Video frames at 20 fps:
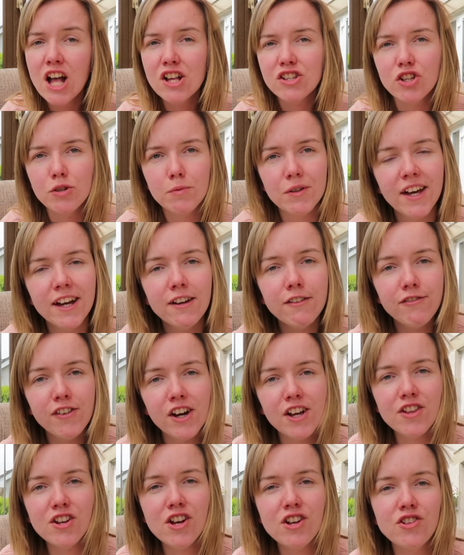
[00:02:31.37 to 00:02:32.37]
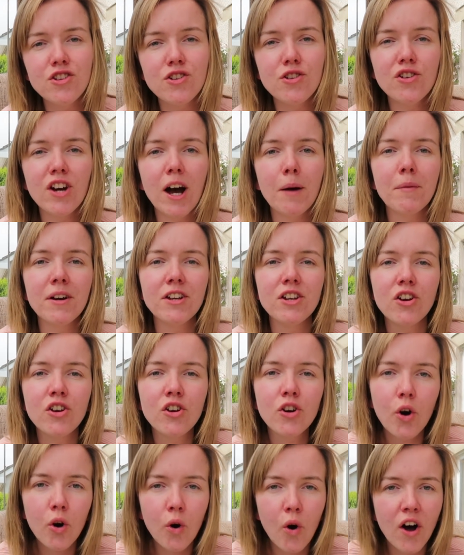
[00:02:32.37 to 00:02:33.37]
So without further ado, I'm
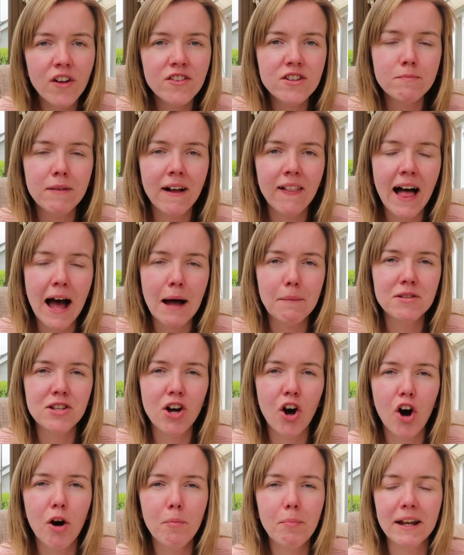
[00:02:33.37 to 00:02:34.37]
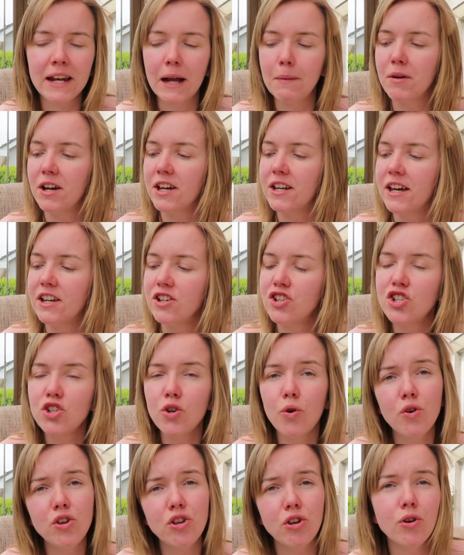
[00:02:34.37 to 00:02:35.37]
gonna go onto my laptop and I'm gonna
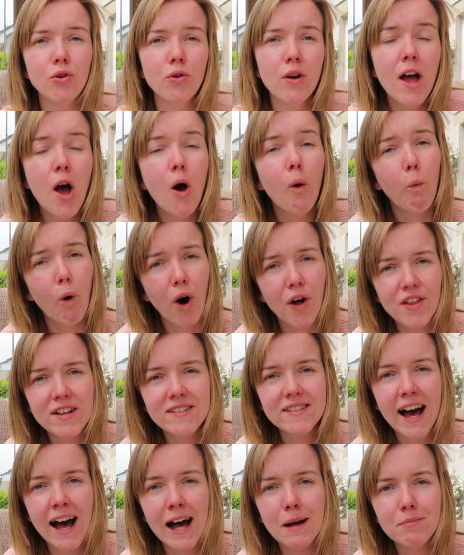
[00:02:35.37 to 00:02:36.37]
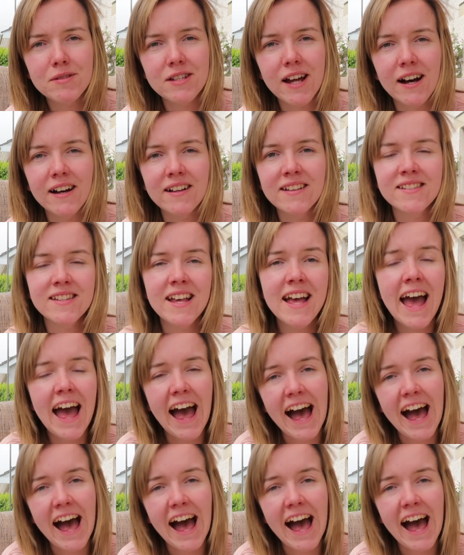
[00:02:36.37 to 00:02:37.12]
show you what this app does,